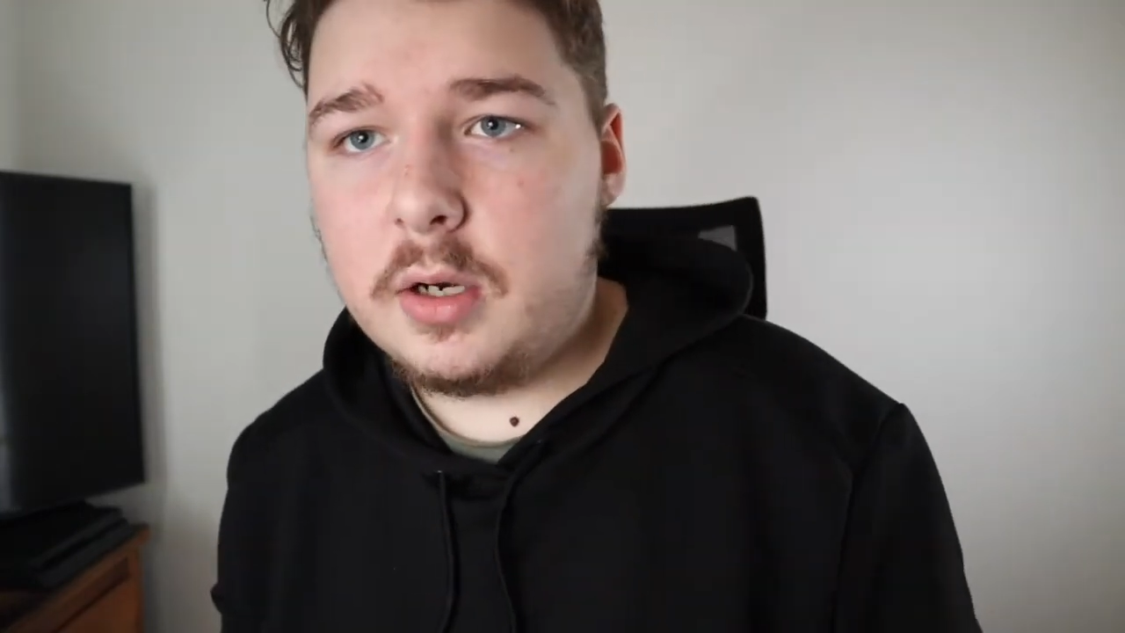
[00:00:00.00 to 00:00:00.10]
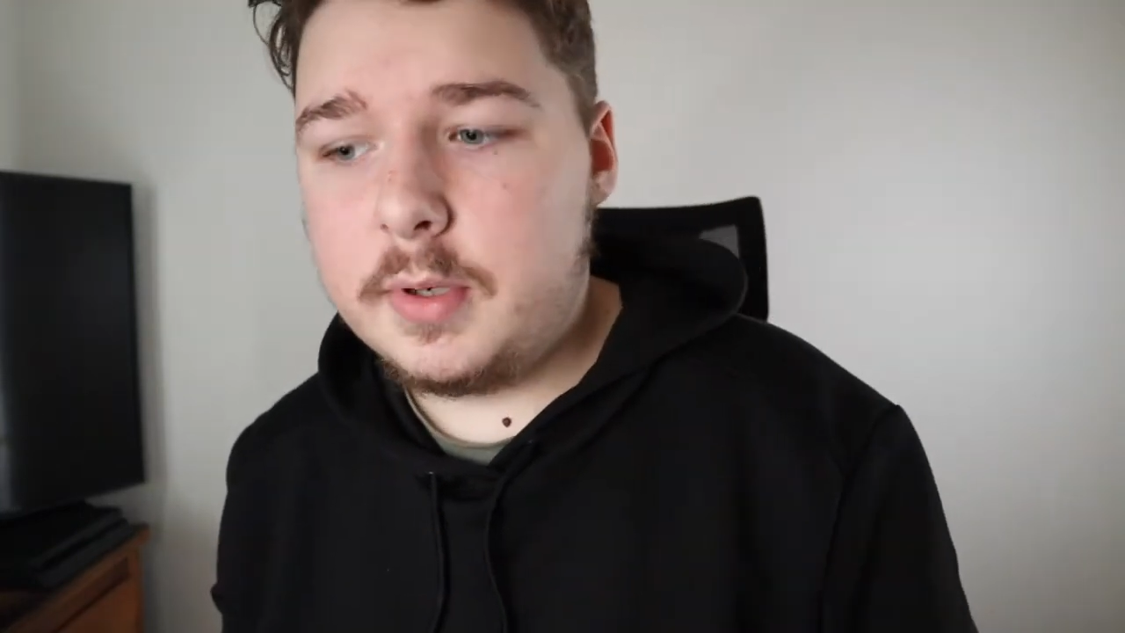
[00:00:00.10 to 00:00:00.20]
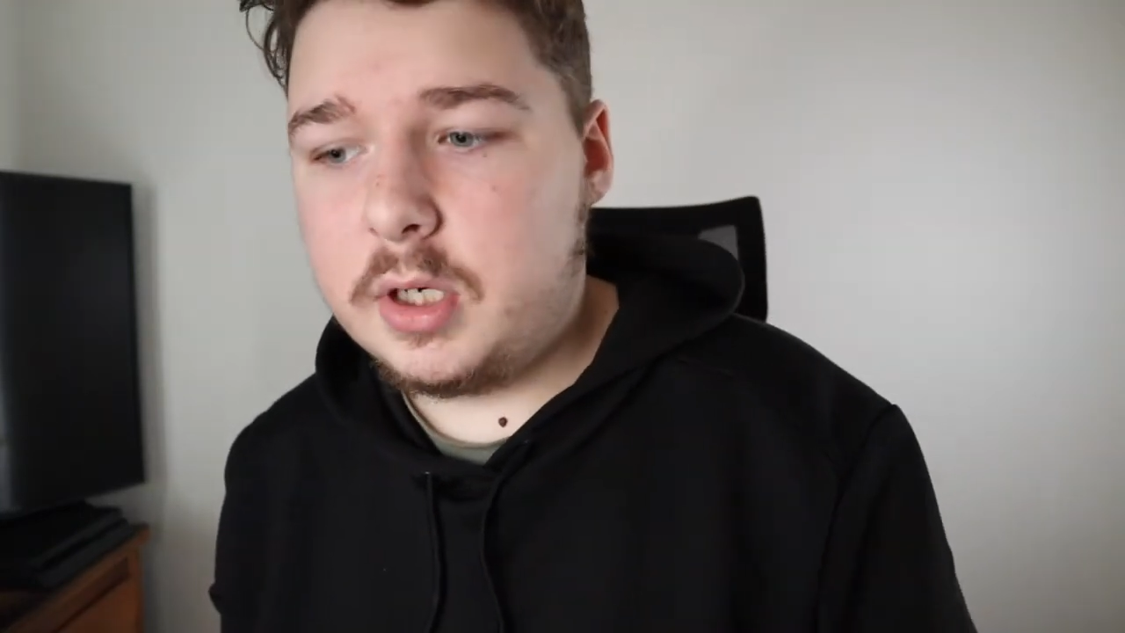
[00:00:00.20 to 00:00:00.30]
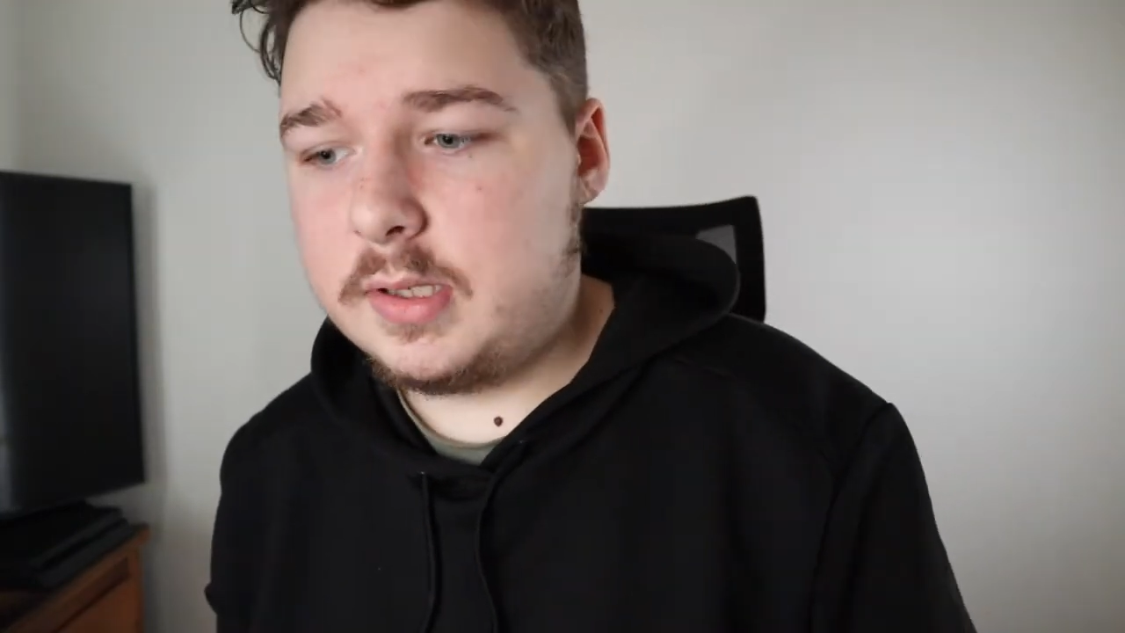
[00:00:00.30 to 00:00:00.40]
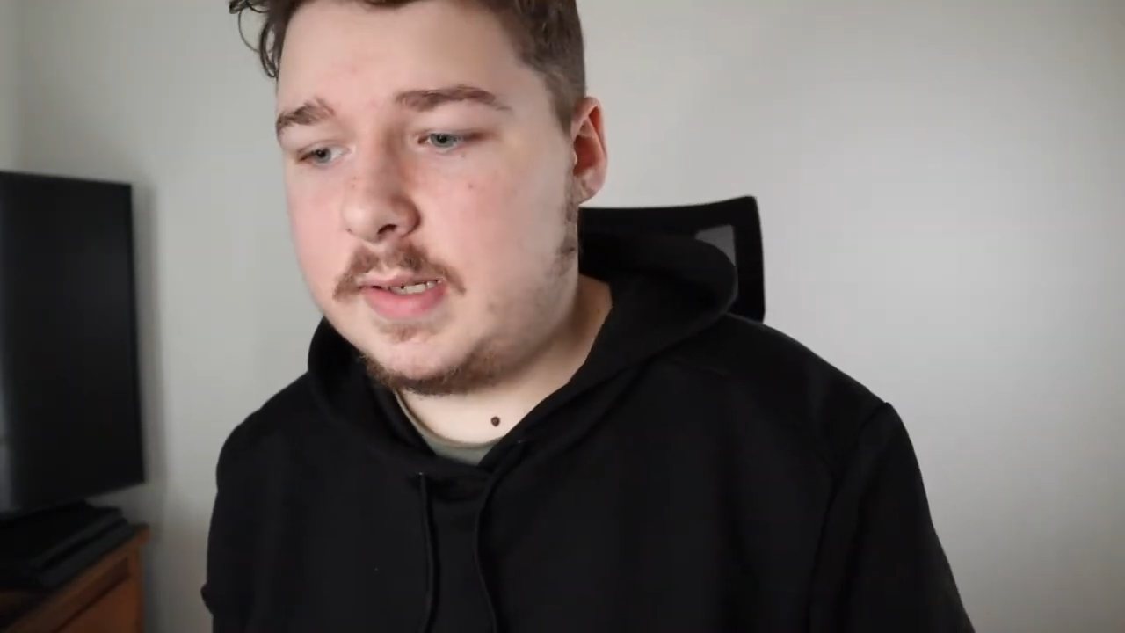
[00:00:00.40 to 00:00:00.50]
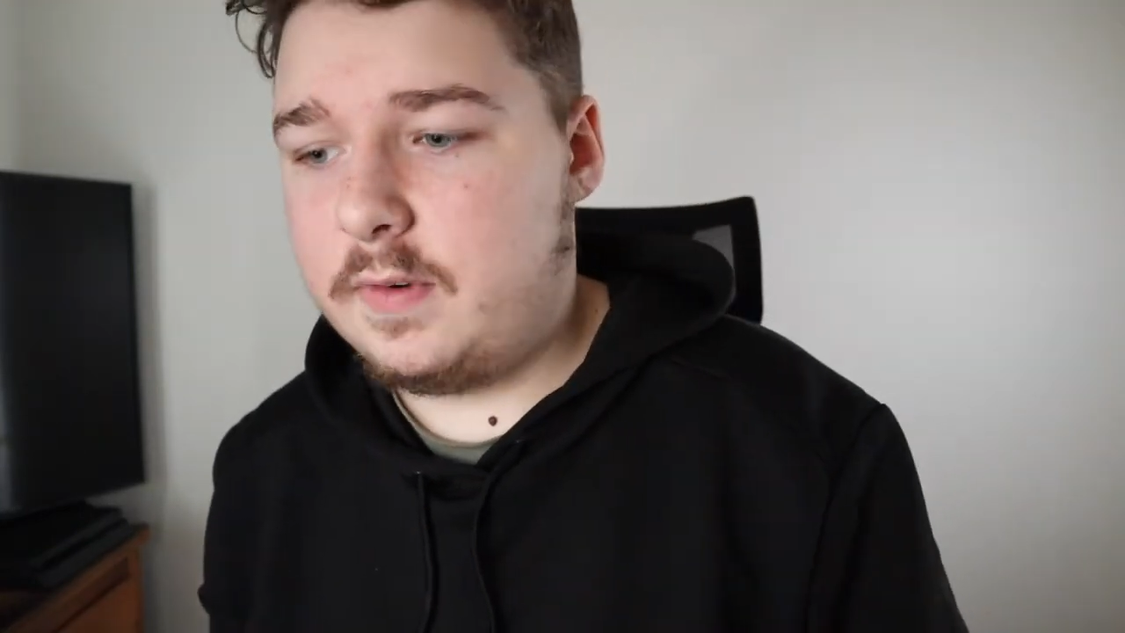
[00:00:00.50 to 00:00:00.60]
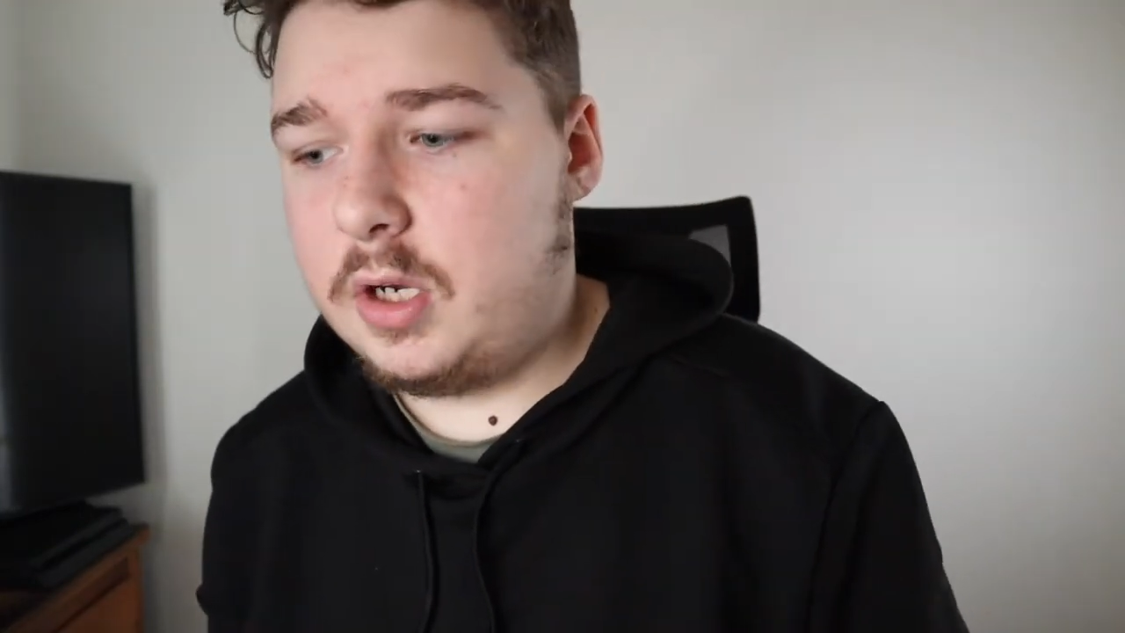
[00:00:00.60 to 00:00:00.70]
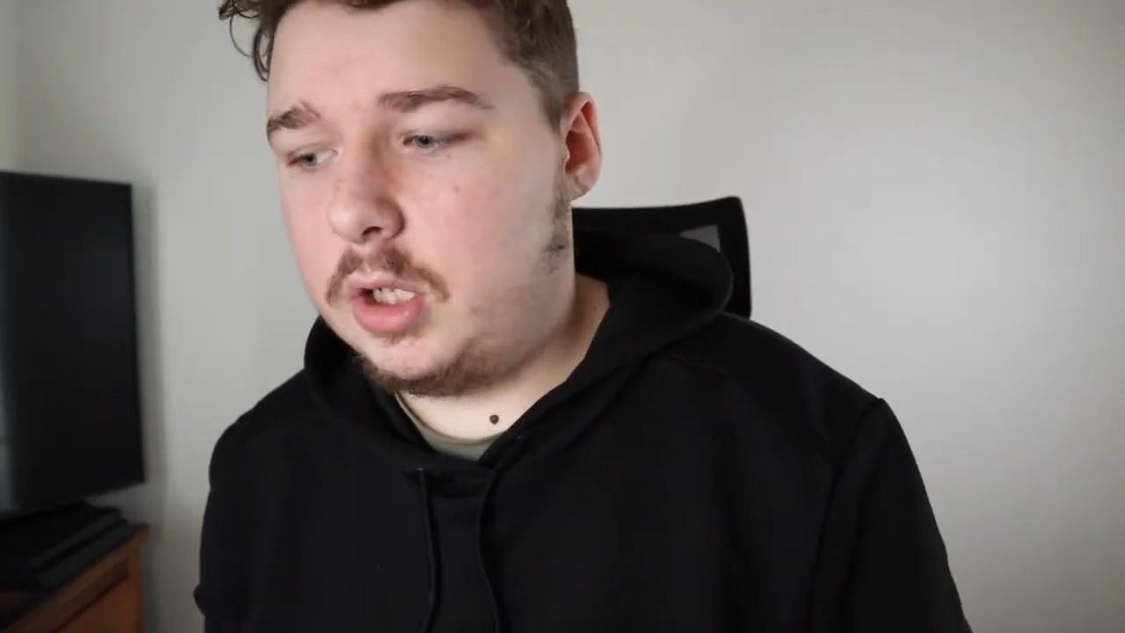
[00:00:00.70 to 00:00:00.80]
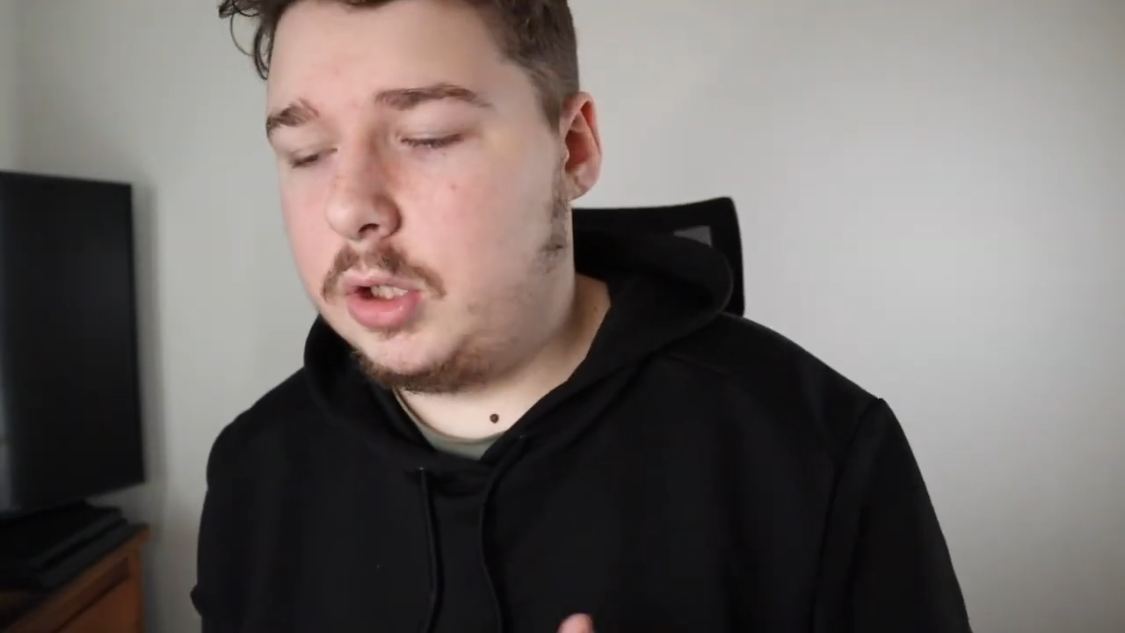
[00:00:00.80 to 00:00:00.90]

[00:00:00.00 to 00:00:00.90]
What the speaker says: because I've got a